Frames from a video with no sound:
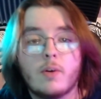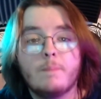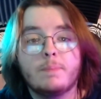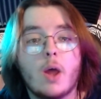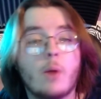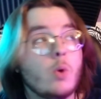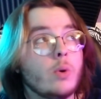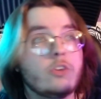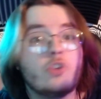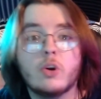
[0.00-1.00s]
Now I'm going to
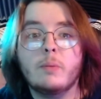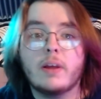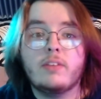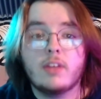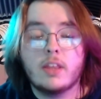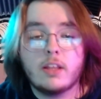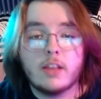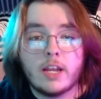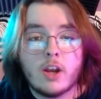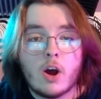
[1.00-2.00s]
turn my ceiling
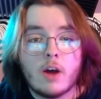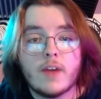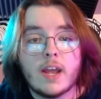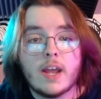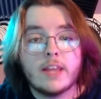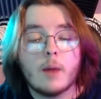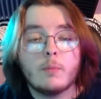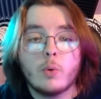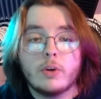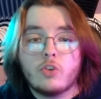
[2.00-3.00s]
light off and then I'm
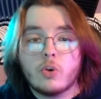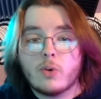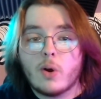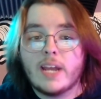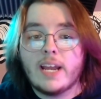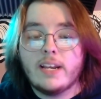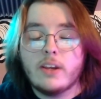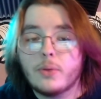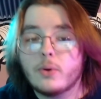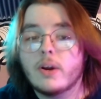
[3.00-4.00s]
going to turn on
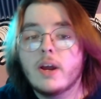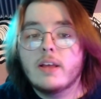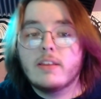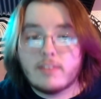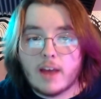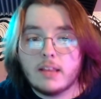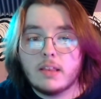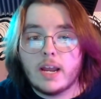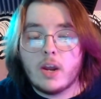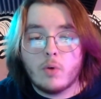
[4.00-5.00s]
another side
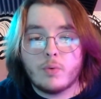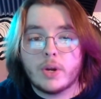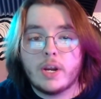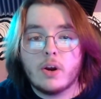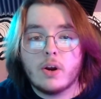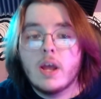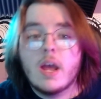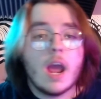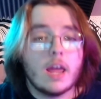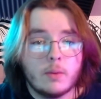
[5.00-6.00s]
light over here
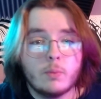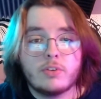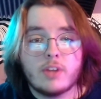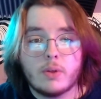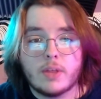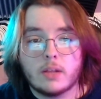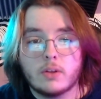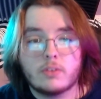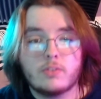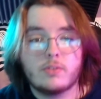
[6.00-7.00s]
and then we'll see how that
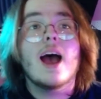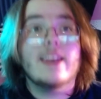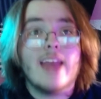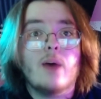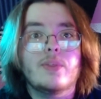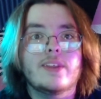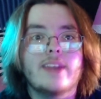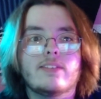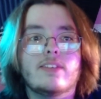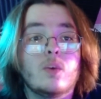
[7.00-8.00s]
looks. Now the
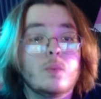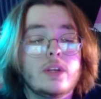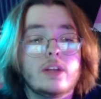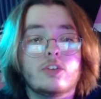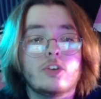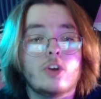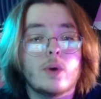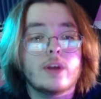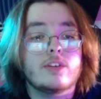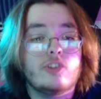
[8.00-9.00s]
next thing we need to do
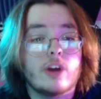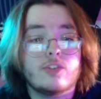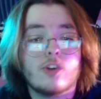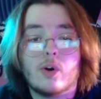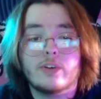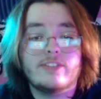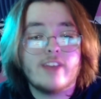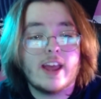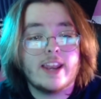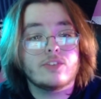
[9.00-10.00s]
is adjust our
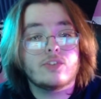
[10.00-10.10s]
settings.